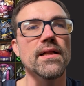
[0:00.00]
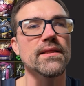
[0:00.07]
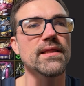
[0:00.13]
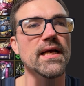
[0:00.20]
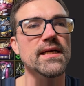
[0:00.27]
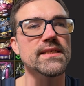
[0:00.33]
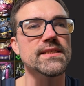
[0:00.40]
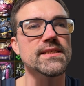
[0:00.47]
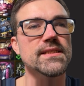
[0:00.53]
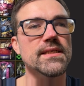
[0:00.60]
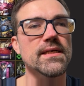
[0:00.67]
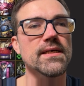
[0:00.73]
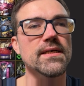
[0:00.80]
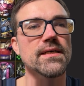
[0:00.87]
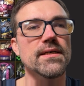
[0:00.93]
Next
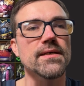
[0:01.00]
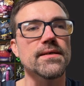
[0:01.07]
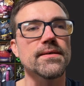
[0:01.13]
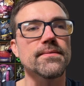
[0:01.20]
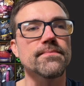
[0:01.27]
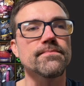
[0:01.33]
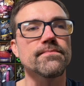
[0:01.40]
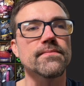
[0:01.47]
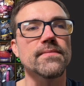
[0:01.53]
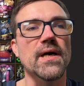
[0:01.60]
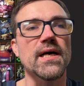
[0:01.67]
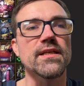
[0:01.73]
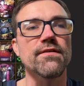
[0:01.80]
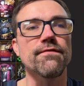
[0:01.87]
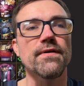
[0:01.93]

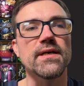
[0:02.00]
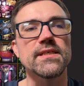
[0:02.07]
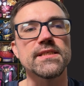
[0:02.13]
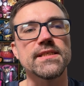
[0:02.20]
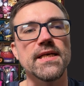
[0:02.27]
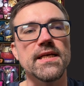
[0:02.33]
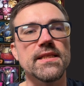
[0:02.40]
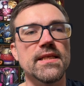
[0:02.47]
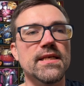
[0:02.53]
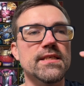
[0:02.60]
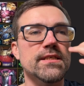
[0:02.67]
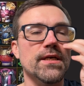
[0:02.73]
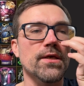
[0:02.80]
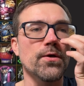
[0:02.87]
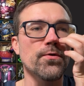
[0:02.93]
artifact set
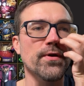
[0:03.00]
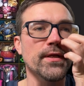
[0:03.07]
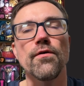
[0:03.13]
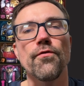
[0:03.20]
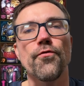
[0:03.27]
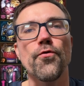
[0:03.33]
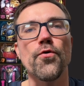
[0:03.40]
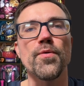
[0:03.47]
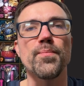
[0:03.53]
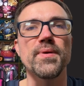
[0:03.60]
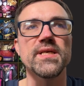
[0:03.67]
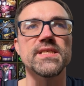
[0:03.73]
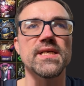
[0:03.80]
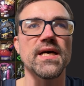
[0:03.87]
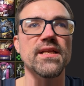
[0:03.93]
is a Curie
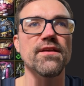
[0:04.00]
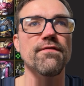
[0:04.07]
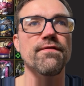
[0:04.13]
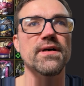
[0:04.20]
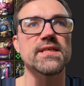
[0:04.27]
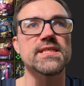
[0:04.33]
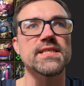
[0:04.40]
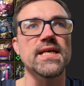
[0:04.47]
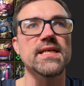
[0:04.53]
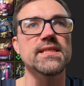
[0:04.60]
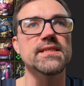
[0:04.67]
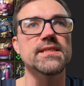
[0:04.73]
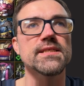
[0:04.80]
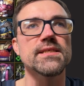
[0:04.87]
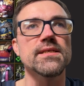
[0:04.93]
4-piece artifact
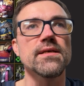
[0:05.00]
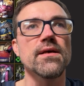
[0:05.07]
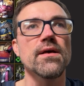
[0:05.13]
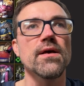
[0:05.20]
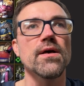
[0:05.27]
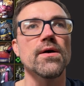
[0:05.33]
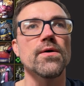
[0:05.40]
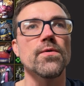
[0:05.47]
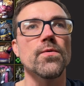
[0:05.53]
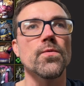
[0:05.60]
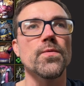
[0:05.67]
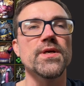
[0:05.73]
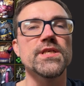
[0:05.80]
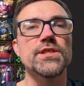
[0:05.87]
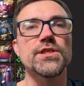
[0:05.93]
set,
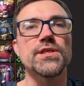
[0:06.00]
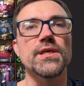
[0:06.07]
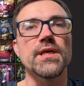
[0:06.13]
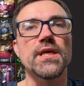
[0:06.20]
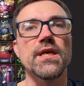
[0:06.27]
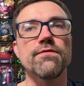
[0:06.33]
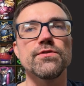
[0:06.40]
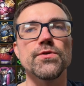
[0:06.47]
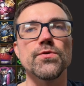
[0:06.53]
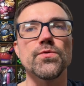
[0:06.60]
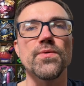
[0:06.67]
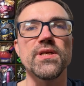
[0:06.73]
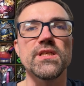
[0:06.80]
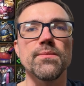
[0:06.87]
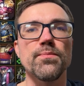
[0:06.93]
which gives you
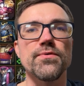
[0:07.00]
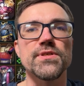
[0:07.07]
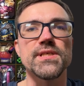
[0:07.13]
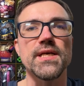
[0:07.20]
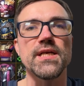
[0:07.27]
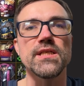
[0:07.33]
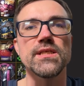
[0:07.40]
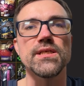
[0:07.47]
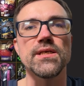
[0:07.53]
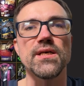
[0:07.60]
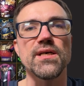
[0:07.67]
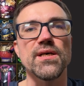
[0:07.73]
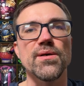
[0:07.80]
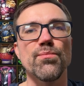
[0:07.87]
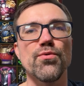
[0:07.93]

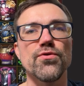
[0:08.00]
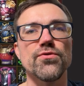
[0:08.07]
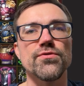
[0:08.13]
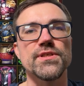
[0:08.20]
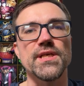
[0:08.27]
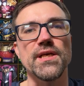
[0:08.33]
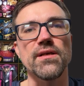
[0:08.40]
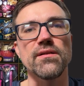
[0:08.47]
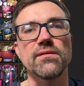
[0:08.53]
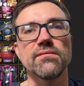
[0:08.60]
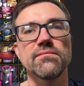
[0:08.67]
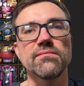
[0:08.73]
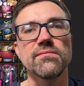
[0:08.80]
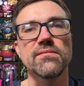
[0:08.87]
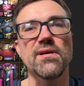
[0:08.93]
20% bonus heal.
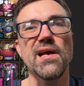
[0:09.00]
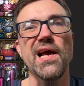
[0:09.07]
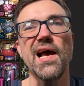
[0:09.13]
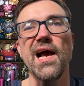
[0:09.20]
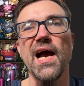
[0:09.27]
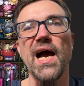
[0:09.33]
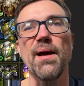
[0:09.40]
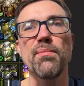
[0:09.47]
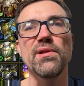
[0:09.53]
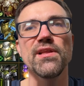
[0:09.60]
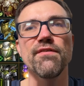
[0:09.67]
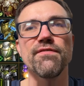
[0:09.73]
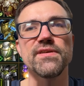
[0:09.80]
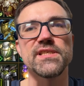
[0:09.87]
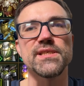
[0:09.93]
I
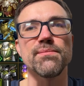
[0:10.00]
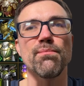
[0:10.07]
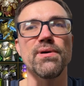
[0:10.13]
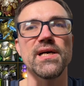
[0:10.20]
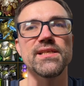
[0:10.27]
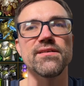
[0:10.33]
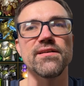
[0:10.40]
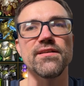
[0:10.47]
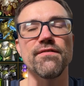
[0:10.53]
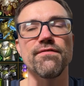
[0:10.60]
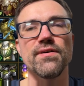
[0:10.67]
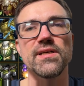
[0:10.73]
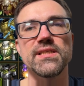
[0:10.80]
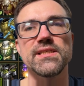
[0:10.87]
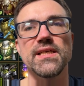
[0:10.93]
believe it's a bad
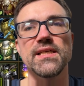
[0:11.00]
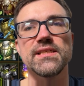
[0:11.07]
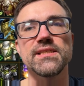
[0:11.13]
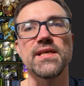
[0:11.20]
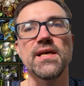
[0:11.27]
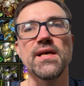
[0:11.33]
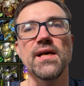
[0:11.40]
artifact set.